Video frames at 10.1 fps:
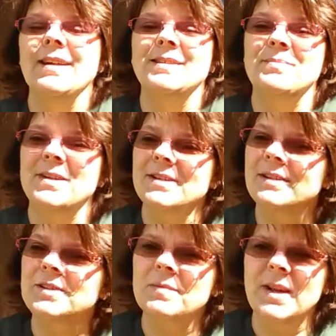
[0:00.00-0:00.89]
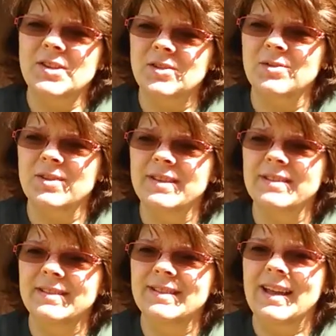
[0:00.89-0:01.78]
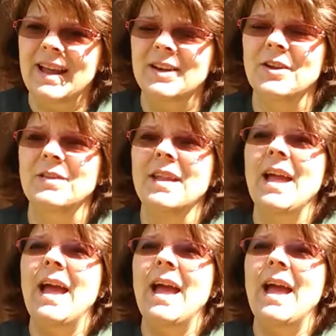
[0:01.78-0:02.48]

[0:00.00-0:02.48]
especially to my children. You know,